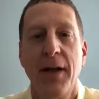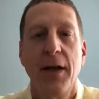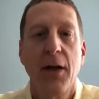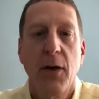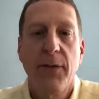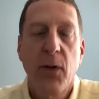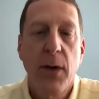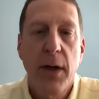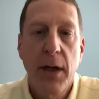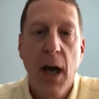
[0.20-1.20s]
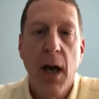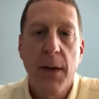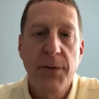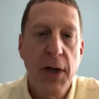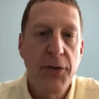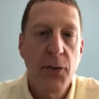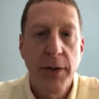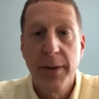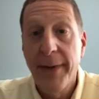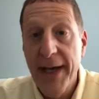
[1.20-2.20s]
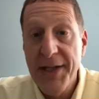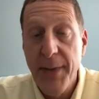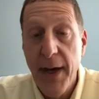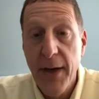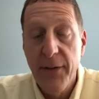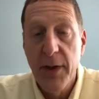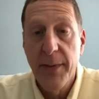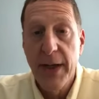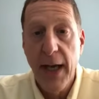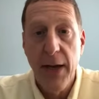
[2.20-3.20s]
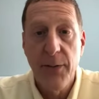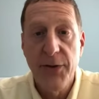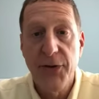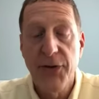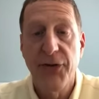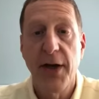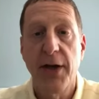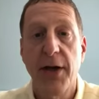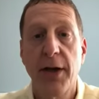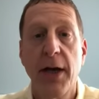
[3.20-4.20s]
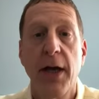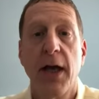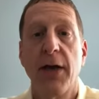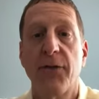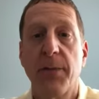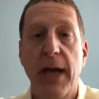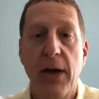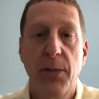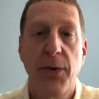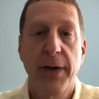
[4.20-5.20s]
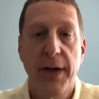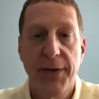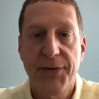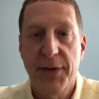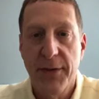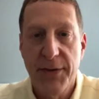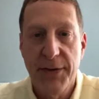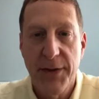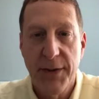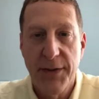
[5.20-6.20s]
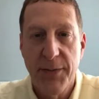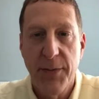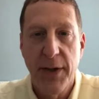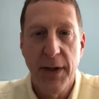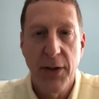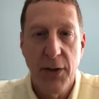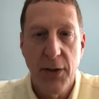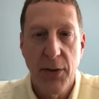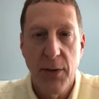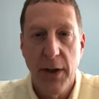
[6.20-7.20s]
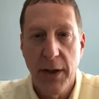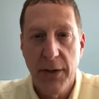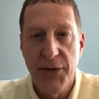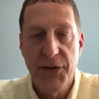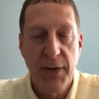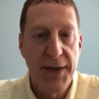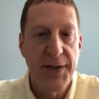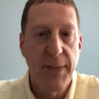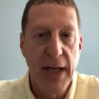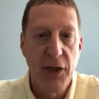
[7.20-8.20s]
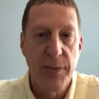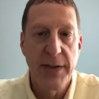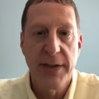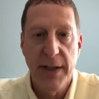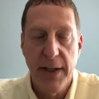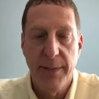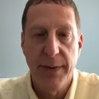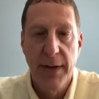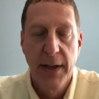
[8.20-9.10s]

Hello everyone, I'm Dr. William Mansbach from the BCAT Research Center and from Counterpoint Health Services, bringing you another stress management tip.